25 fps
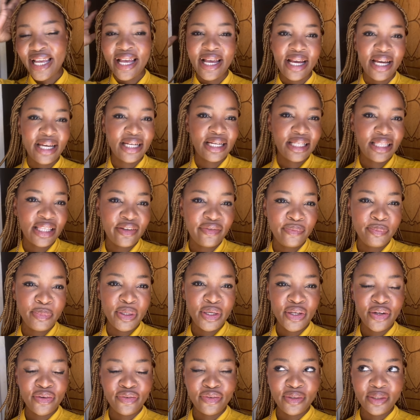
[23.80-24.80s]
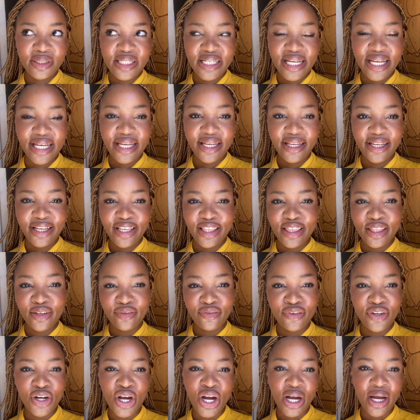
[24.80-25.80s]
Another beautiful day in the
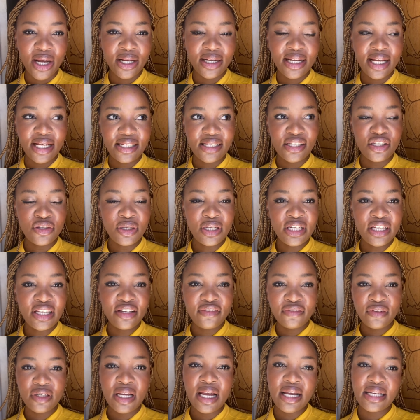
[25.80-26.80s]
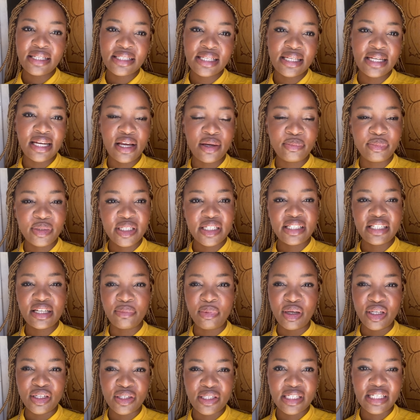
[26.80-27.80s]
vlog. I just want to give you guys an update
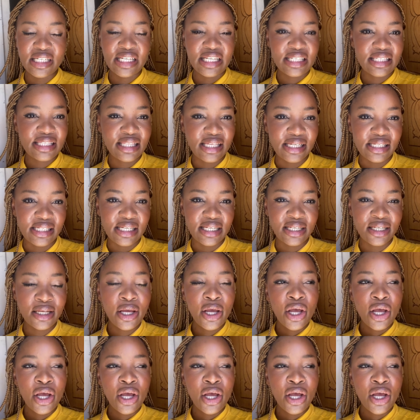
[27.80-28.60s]
about yesterday.